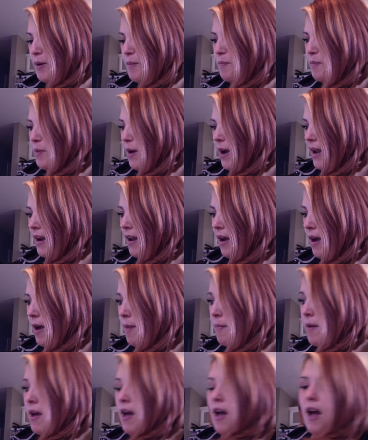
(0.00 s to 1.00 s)
But
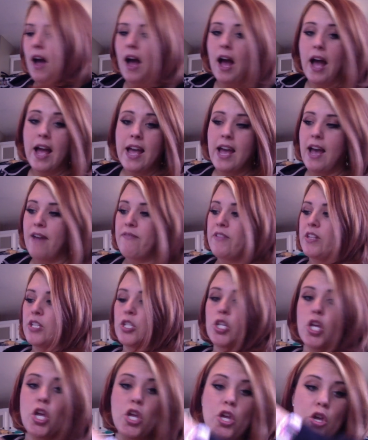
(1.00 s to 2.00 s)
I have this
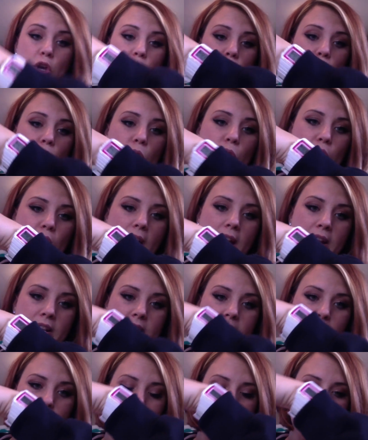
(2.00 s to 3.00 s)
huge, and
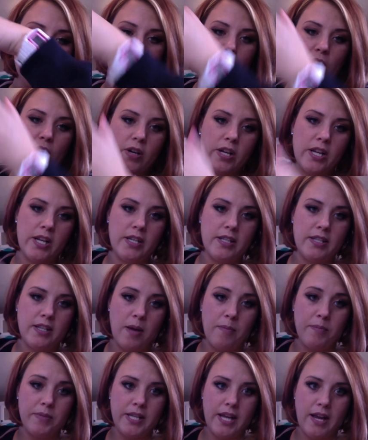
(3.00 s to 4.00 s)
some of it's already
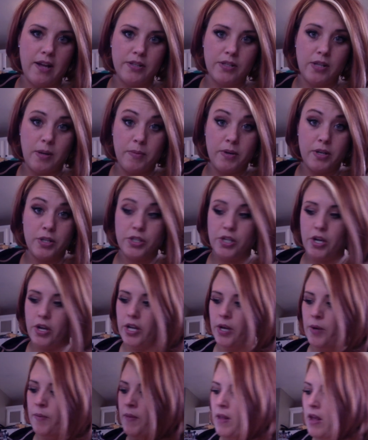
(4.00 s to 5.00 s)
dumped out, so I'm going to show
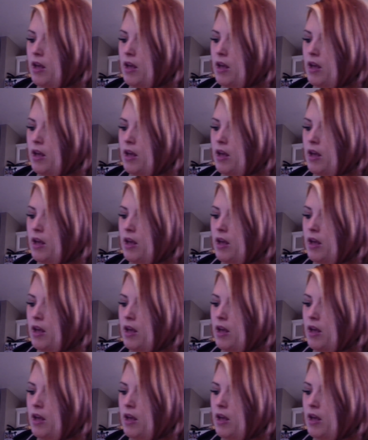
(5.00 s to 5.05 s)
you.